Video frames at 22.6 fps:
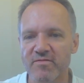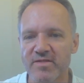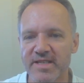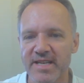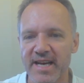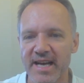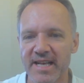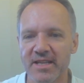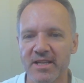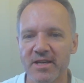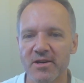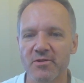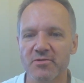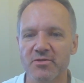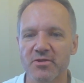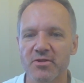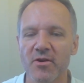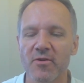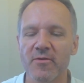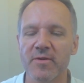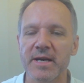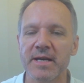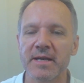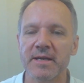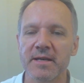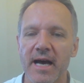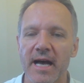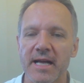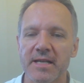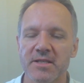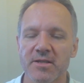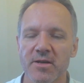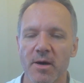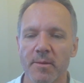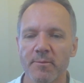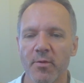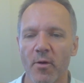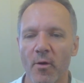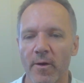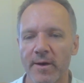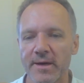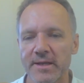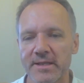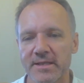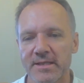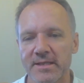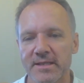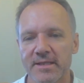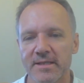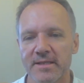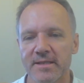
get those going at some point,